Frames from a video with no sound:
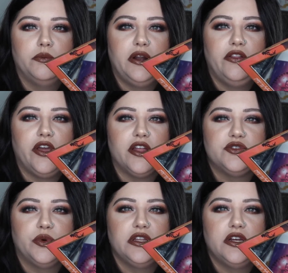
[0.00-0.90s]
But look,
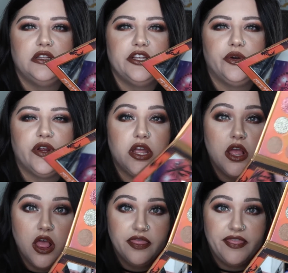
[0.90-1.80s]
it's really
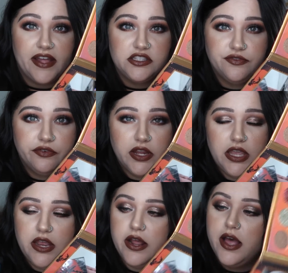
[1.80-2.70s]
glittery. That's
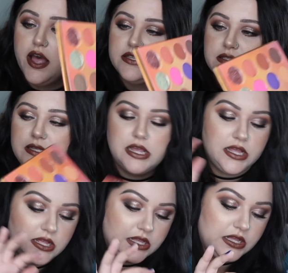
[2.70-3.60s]
freaking
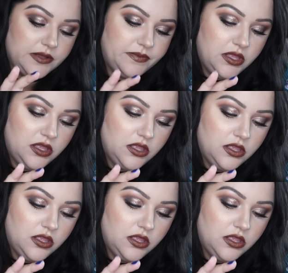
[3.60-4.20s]
awesome.